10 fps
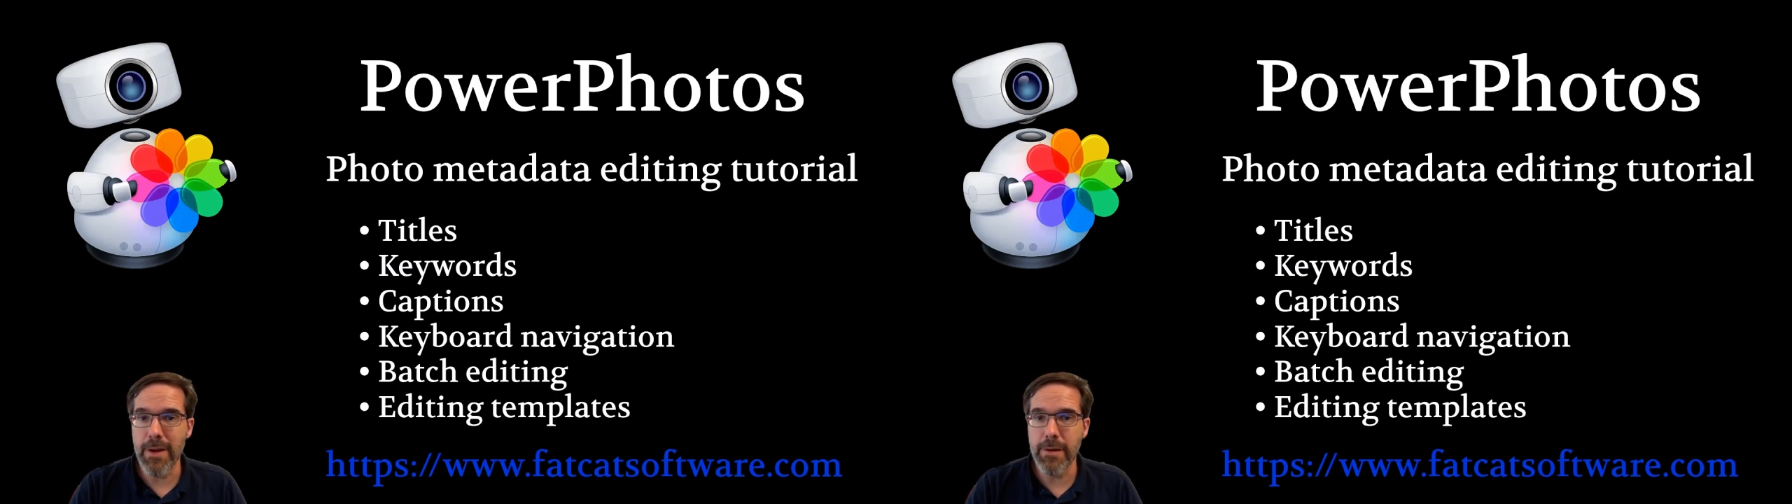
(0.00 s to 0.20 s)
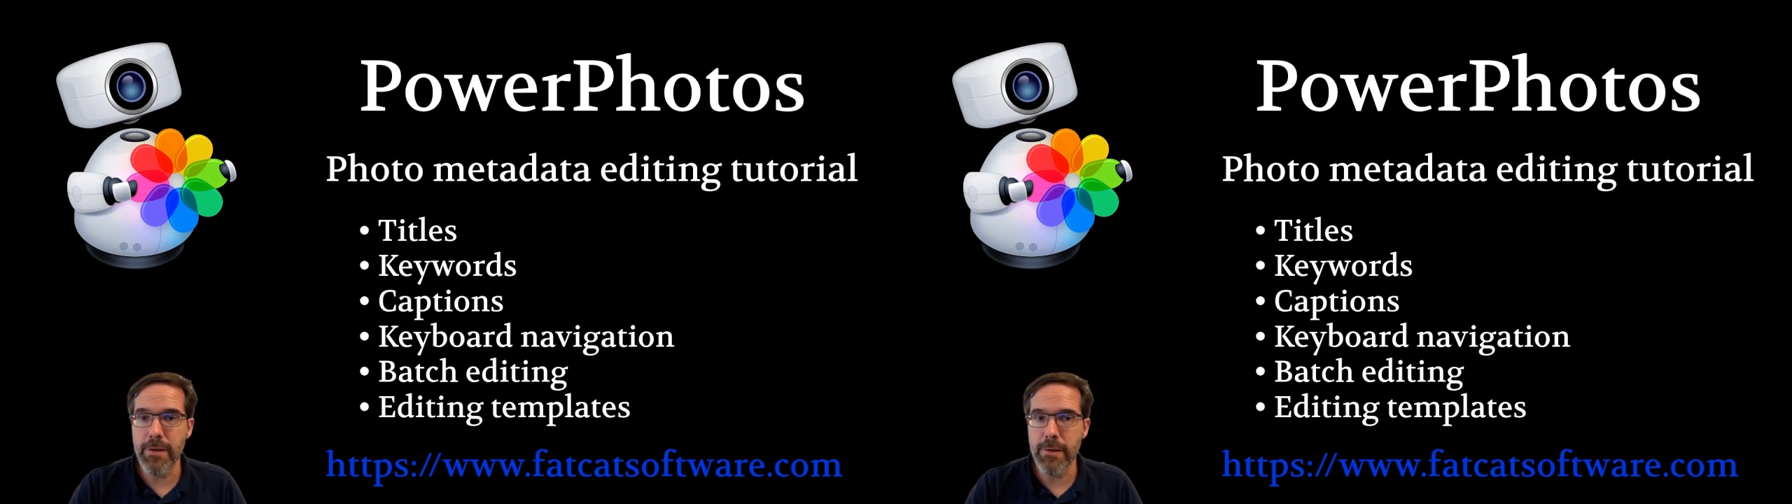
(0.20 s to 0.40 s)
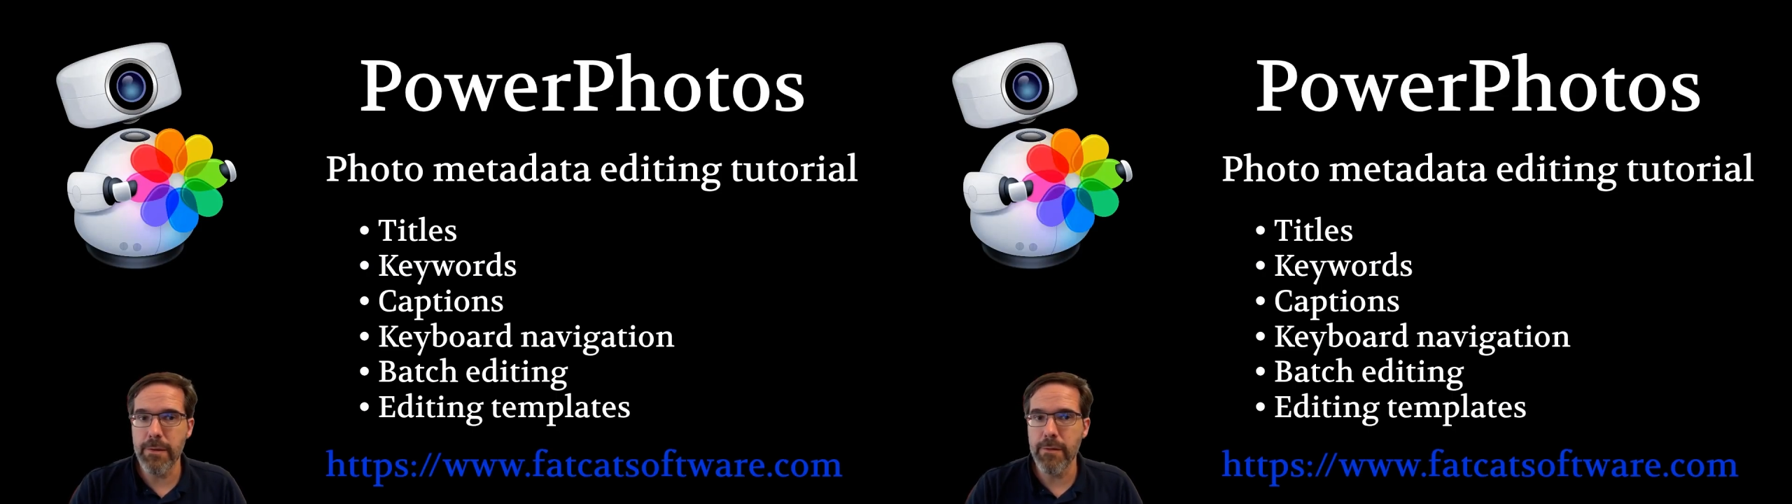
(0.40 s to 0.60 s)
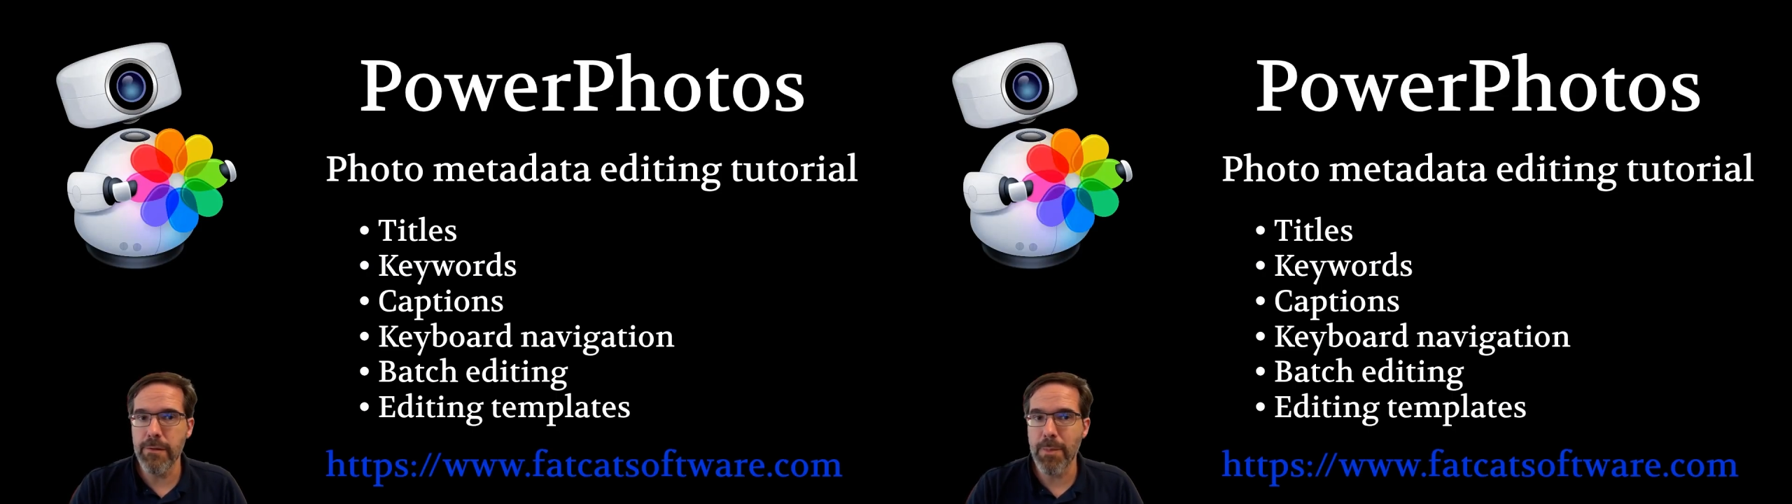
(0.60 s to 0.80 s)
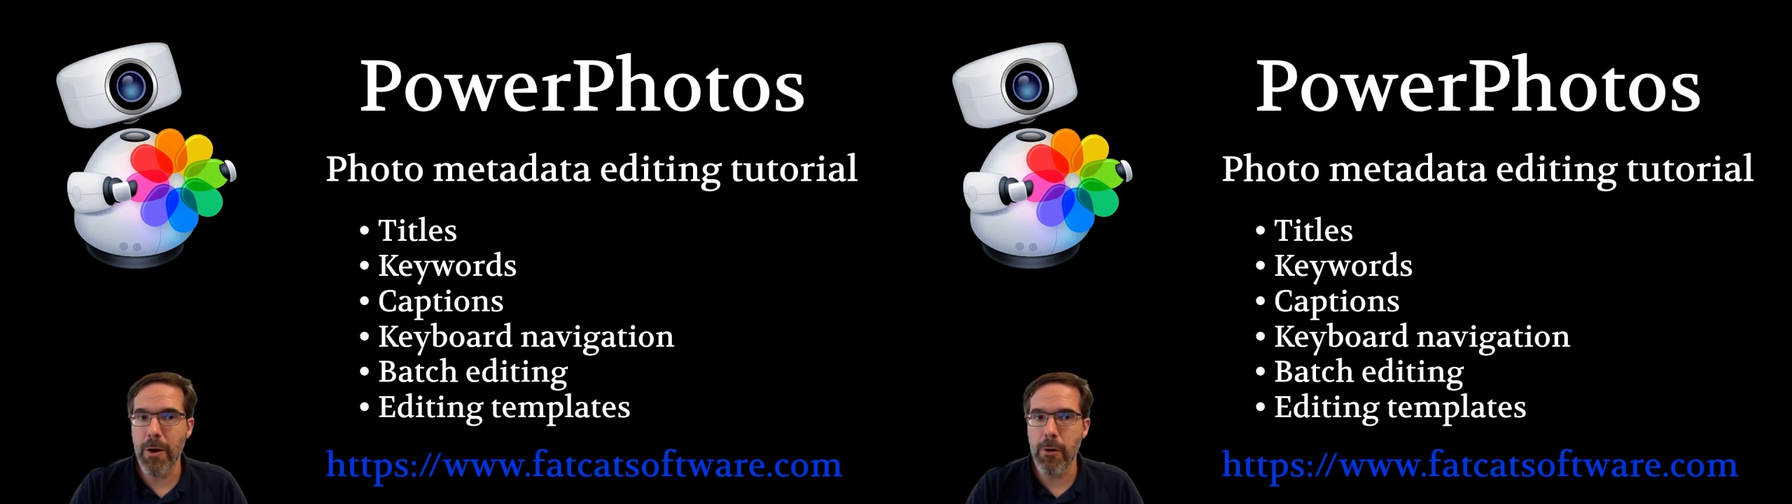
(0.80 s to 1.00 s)
of how you can
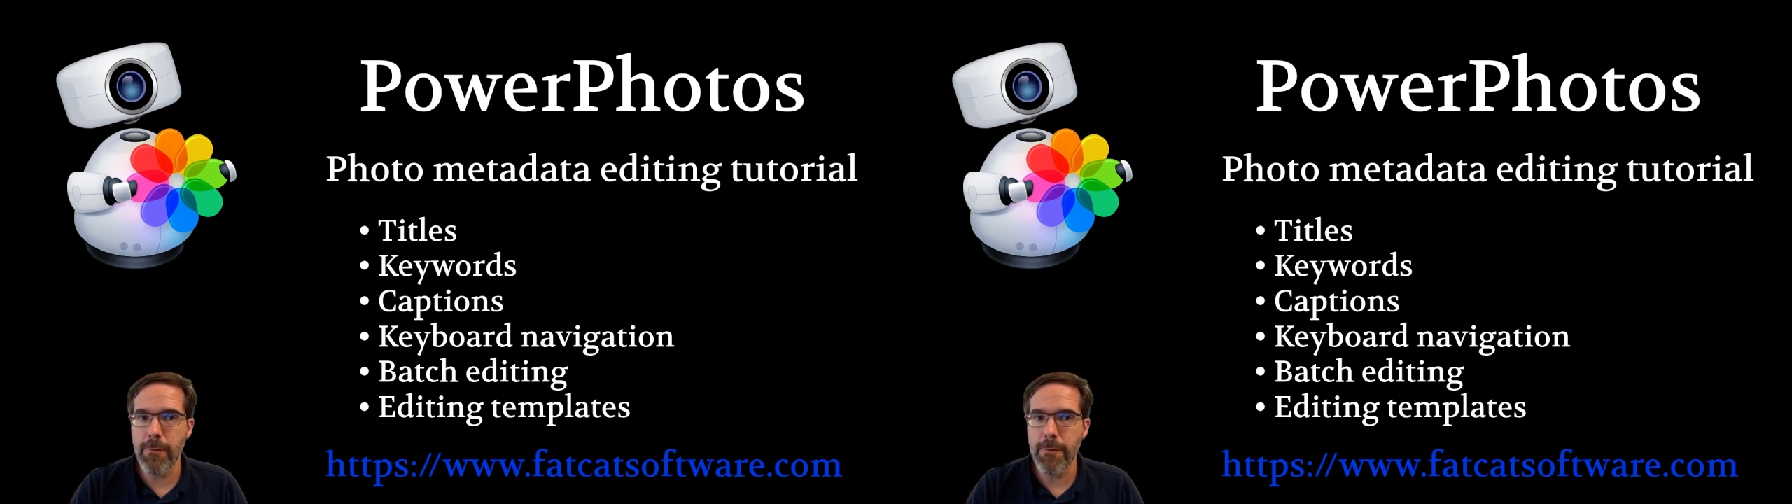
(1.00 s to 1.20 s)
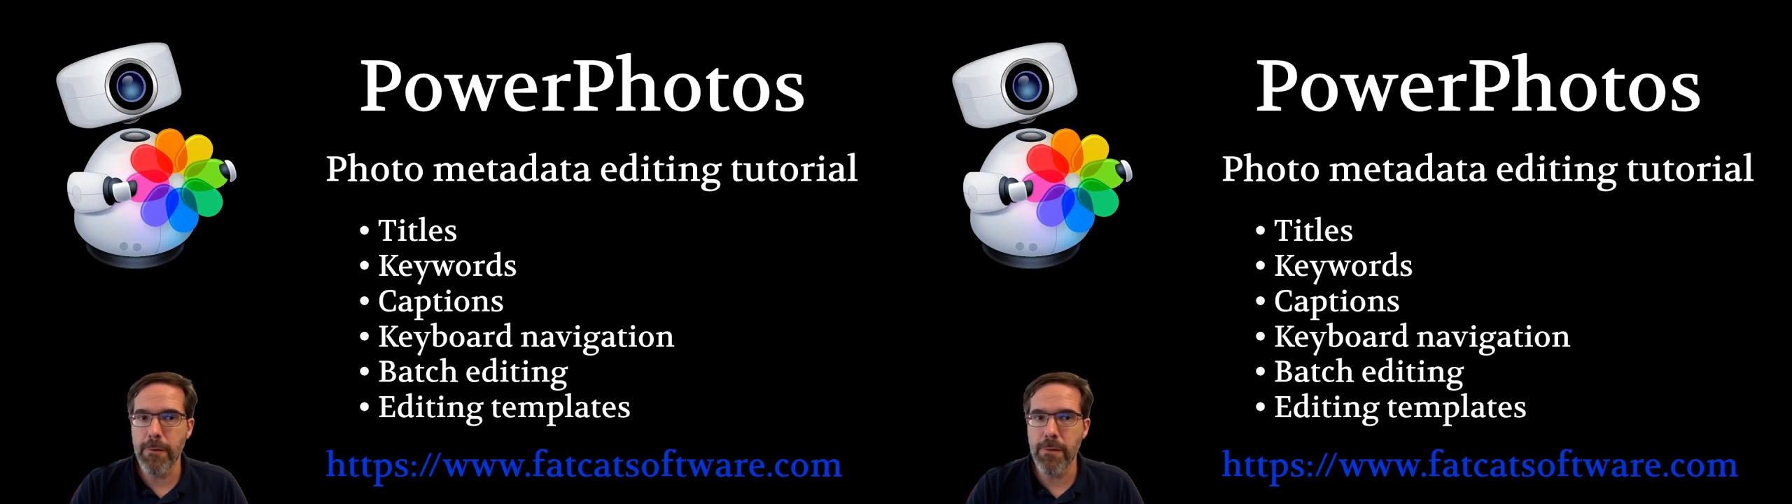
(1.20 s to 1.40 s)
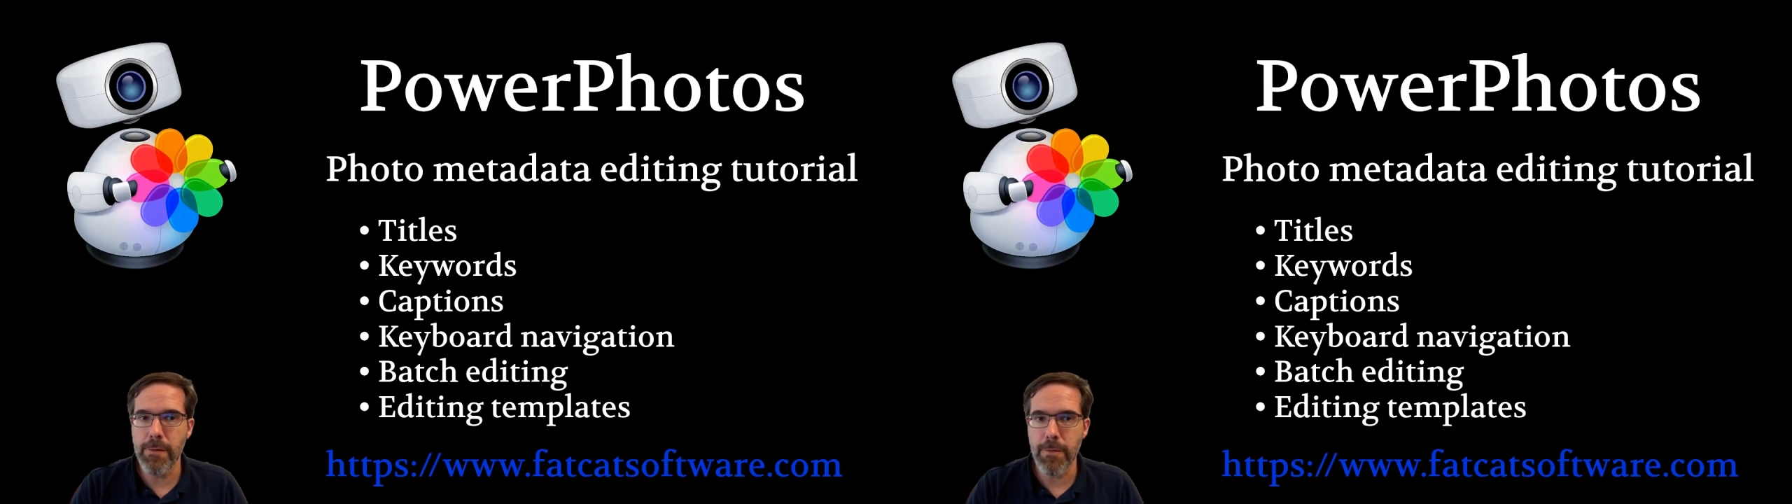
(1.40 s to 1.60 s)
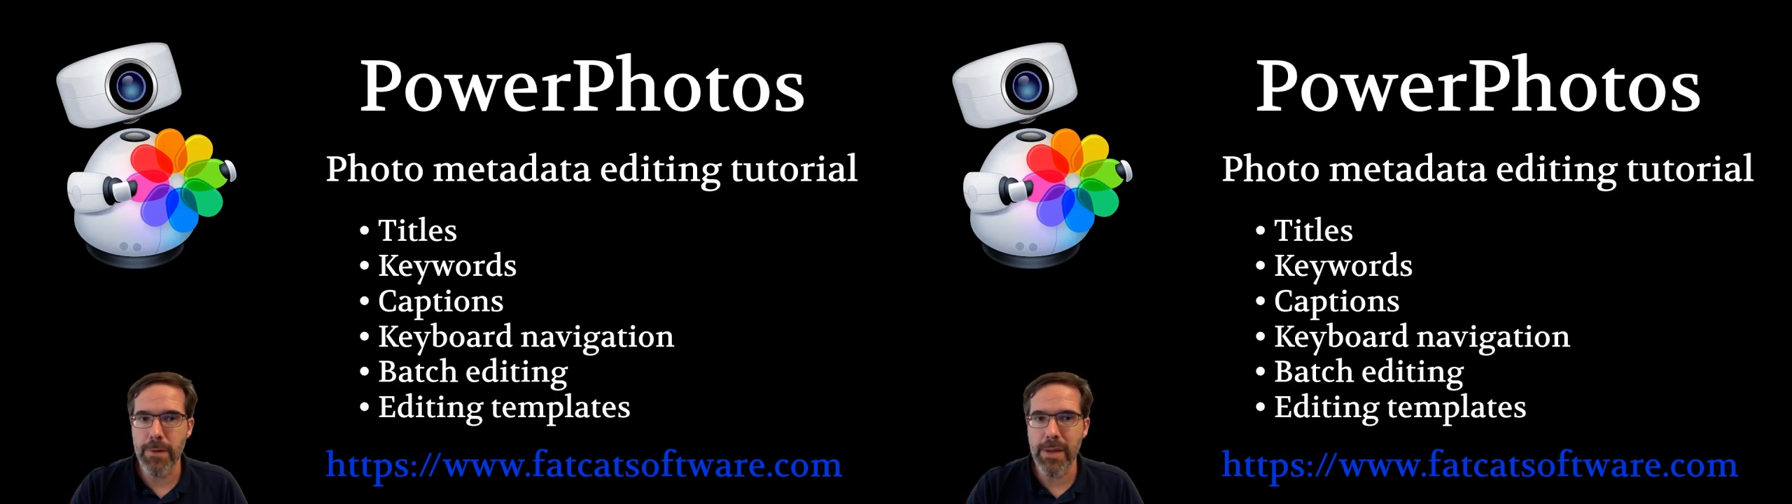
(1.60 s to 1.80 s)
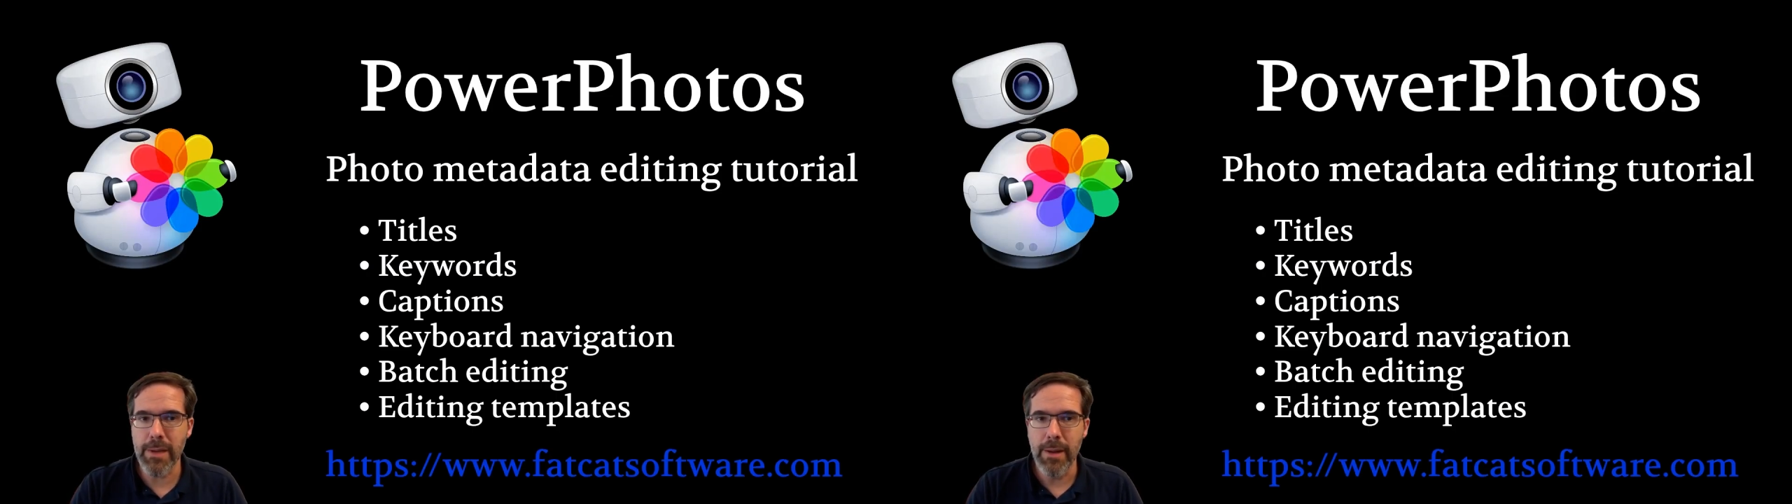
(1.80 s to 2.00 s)
use PowerPhotos
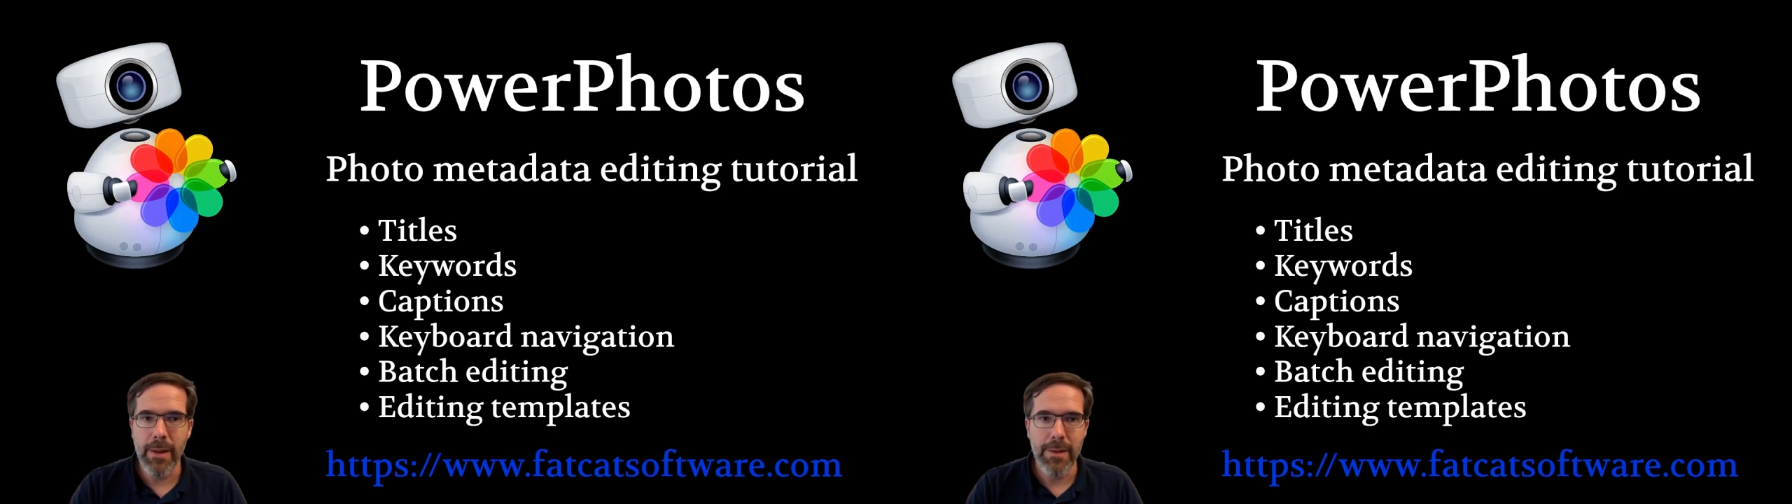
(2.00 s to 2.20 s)
3